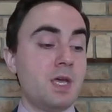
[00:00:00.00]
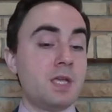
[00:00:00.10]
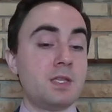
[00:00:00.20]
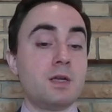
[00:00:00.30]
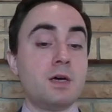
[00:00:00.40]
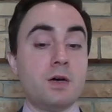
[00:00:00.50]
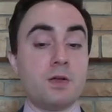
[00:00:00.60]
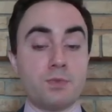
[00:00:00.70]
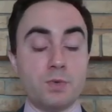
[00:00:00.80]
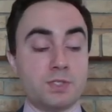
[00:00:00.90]
And then
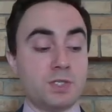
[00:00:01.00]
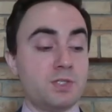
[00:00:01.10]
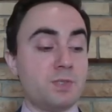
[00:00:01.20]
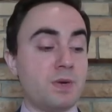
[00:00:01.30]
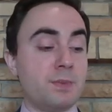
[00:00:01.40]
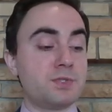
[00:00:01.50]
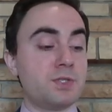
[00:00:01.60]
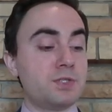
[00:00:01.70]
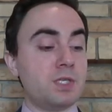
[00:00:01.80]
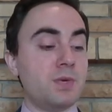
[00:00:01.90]
through a series of
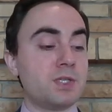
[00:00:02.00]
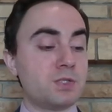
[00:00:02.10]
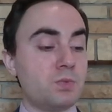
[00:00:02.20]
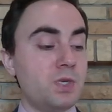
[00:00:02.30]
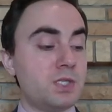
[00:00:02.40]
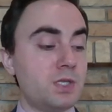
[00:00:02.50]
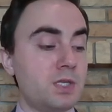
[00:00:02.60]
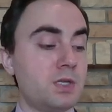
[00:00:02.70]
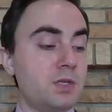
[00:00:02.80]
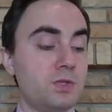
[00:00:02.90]
premises, he wants to reach the
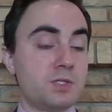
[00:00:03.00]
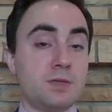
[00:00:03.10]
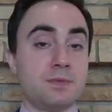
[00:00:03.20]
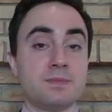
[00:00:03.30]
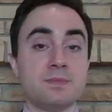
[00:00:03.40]
conclusion